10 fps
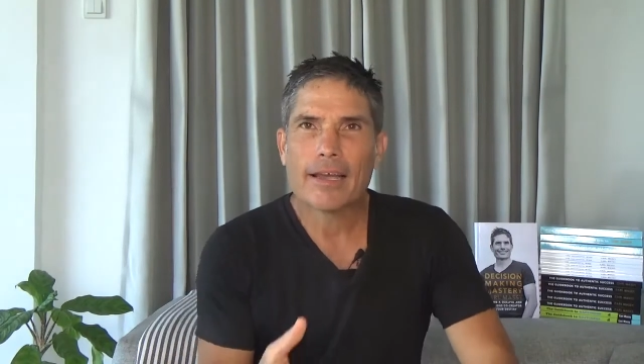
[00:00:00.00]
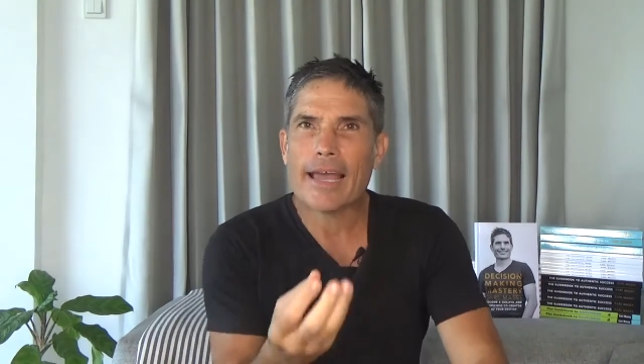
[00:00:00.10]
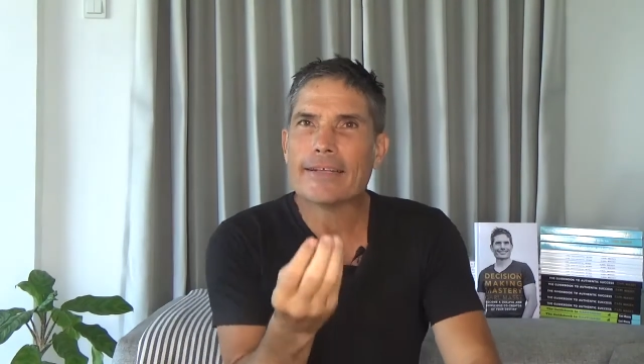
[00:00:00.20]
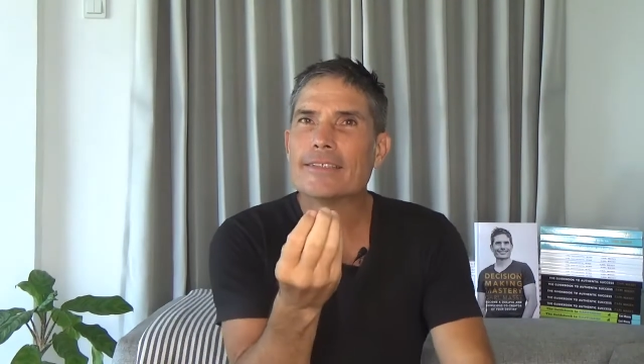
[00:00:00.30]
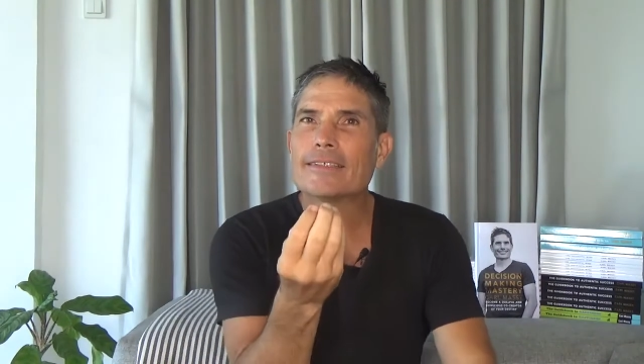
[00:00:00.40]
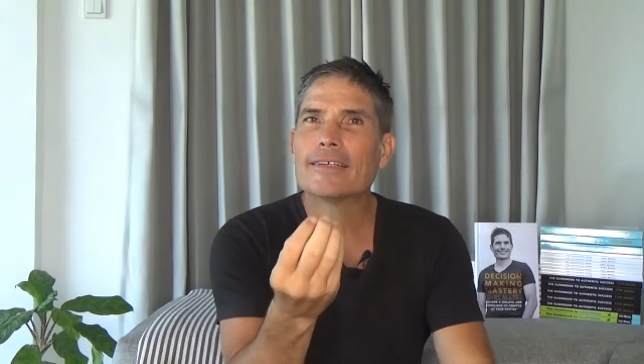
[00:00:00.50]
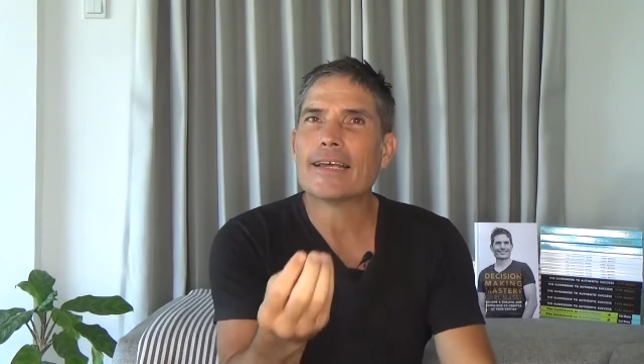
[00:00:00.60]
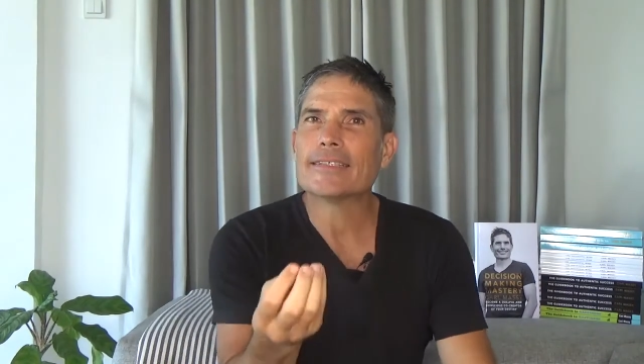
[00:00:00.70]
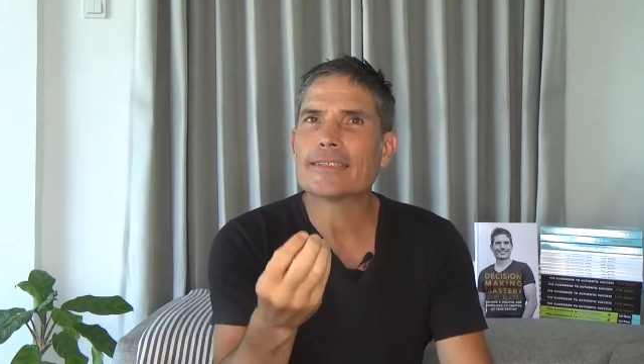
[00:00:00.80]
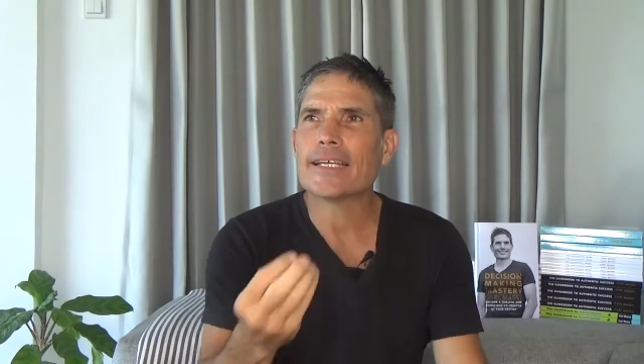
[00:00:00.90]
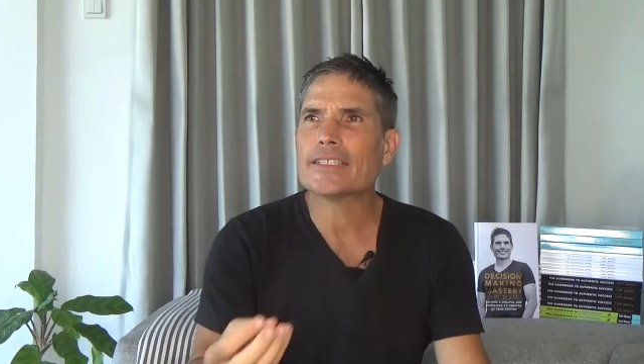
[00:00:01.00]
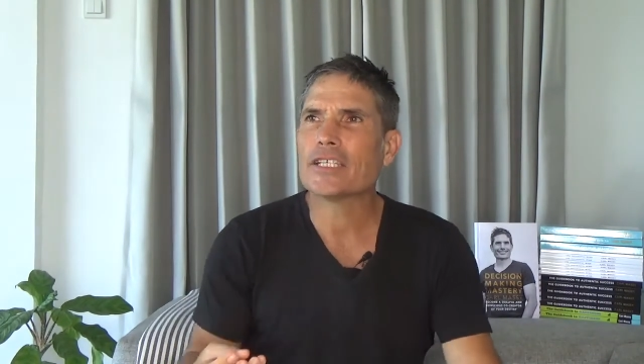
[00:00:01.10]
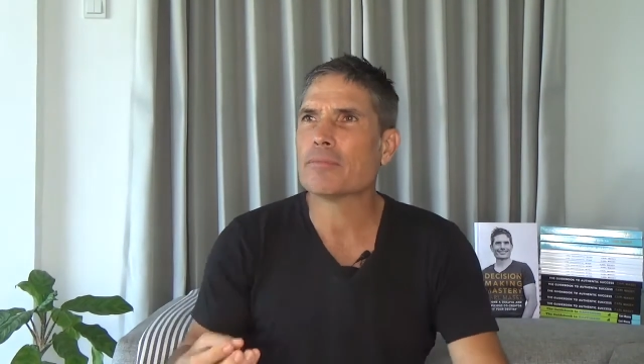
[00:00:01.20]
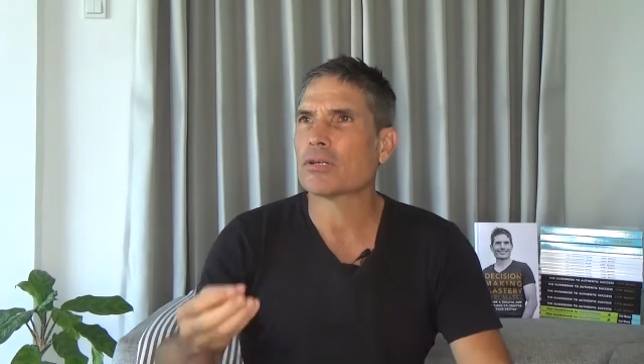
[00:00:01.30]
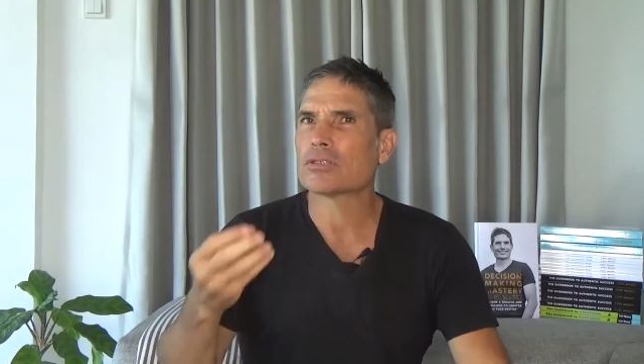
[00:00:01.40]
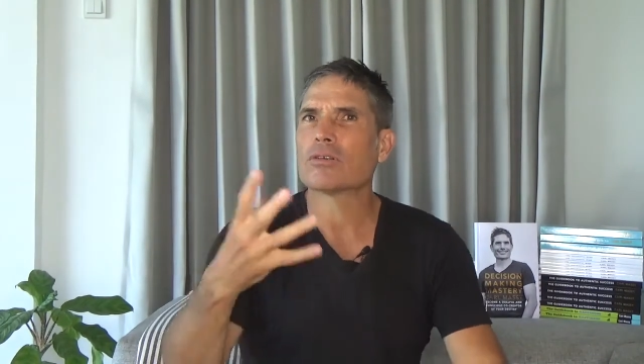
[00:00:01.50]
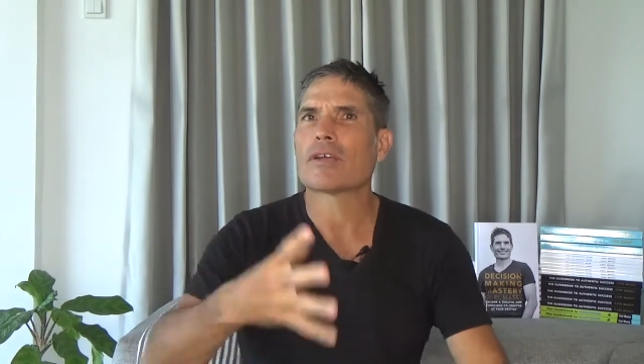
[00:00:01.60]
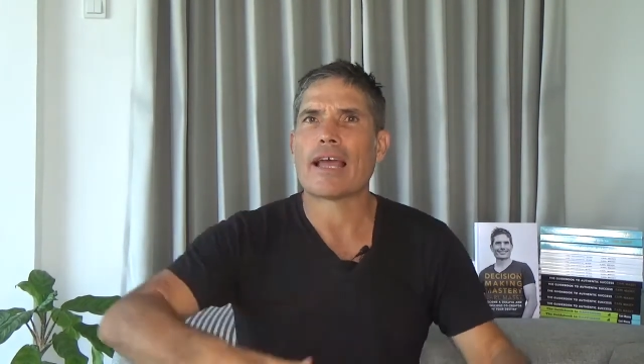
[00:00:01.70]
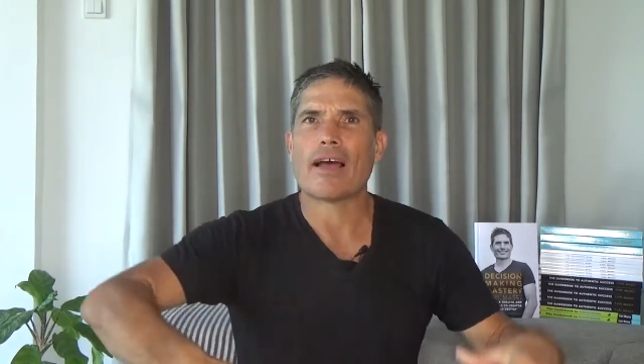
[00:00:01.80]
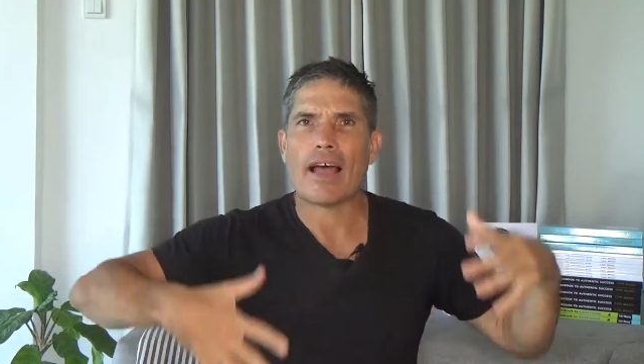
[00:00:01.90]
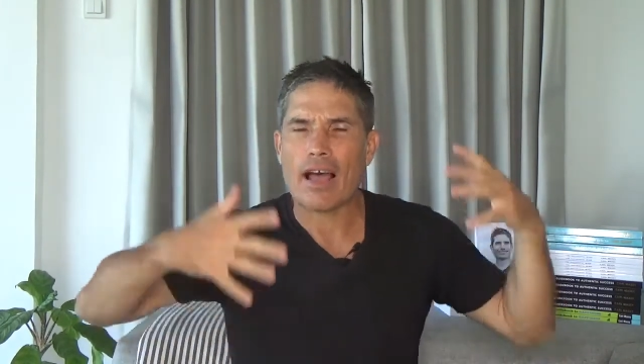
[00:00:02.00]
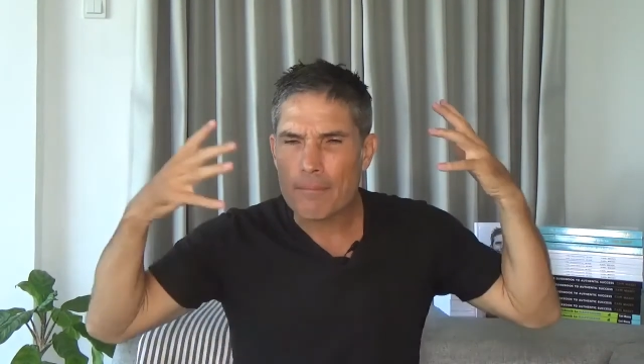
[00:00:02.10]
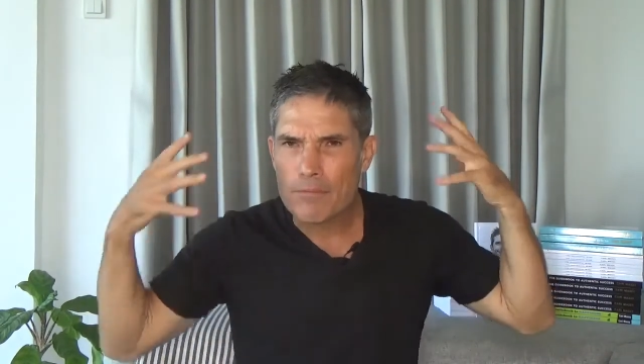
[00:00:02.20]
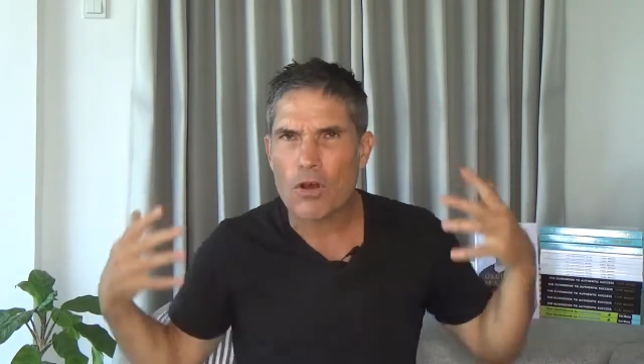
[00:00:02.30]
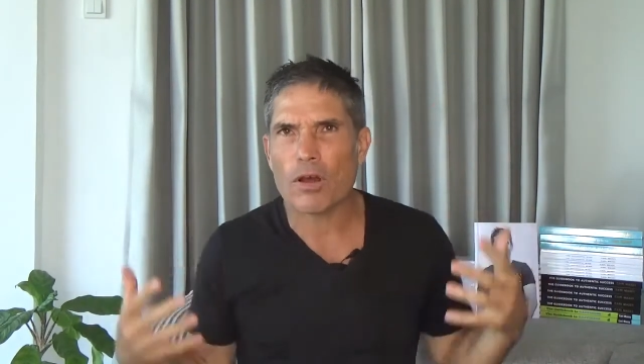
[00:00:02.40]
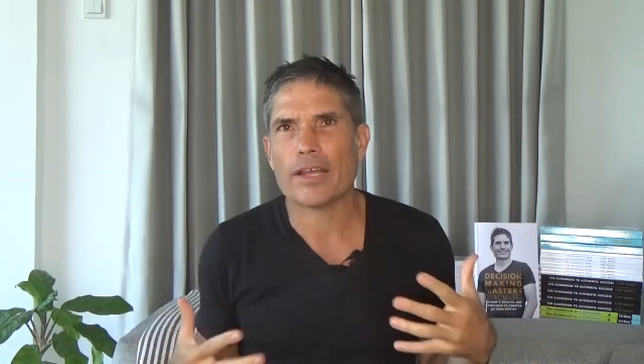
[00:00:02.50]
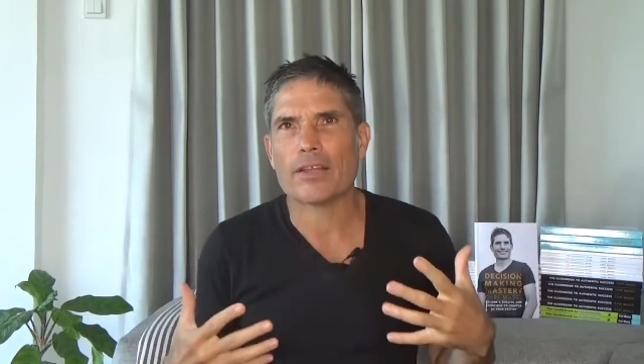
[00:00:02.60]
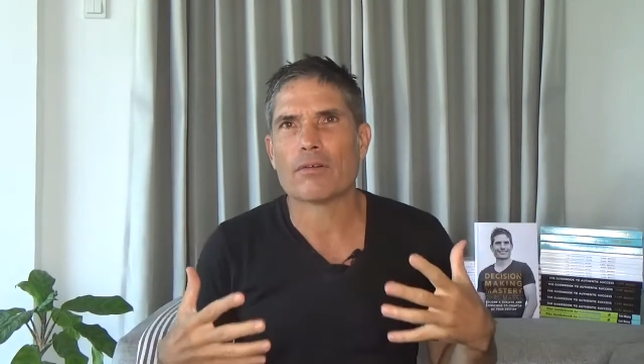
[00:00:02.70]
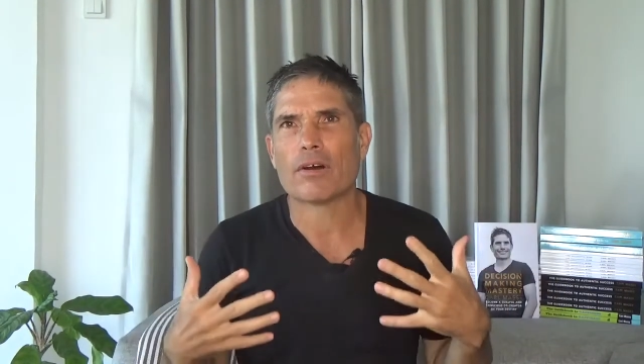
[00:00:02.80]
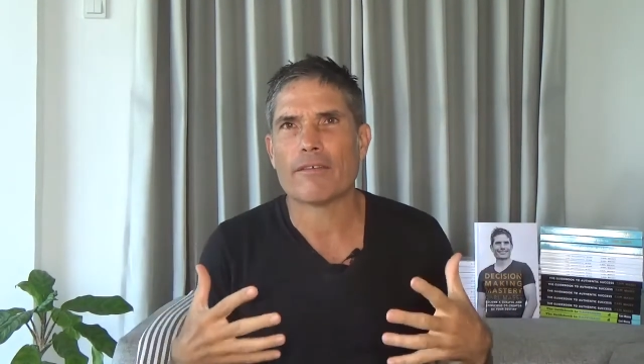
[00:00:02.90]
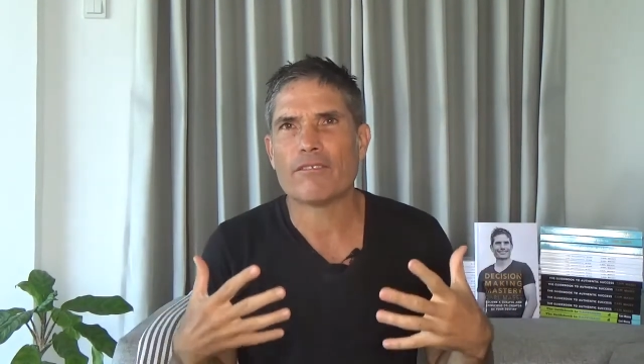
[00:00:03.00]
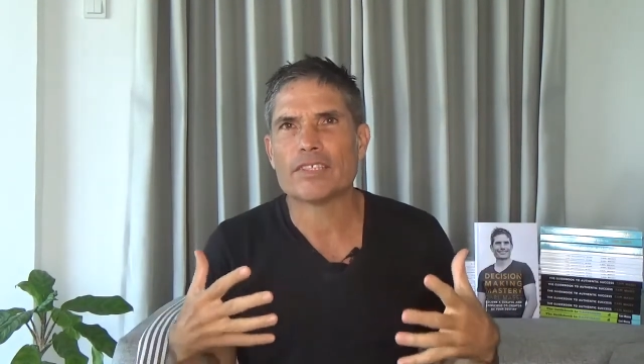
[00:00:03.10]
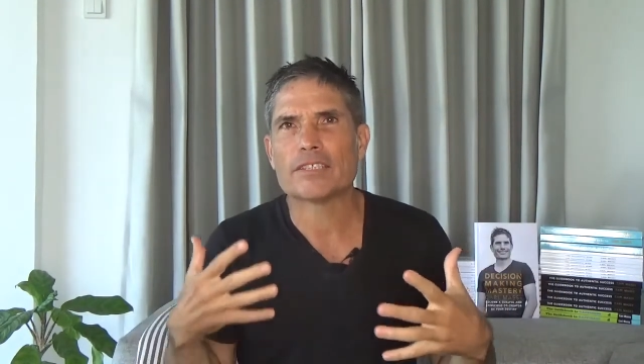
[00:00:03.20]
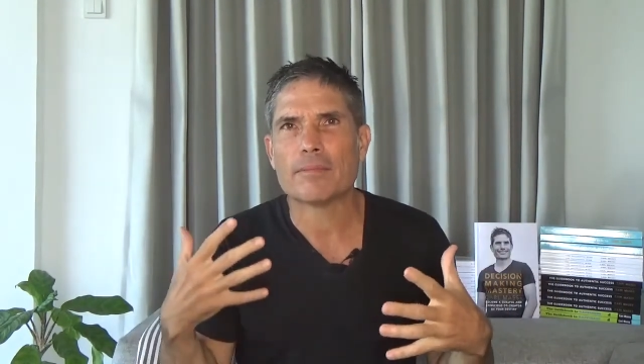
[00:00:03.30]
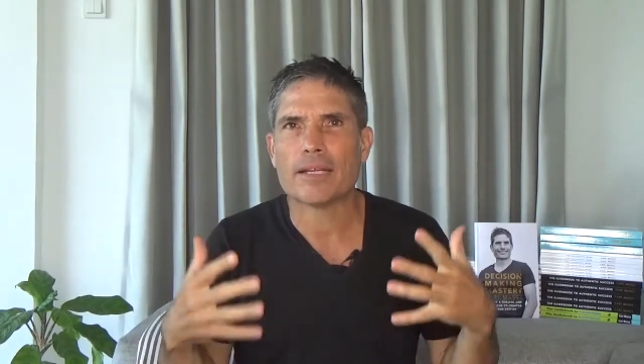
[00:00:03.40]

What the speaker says: And say to your boss, look, I'm not in the right physical,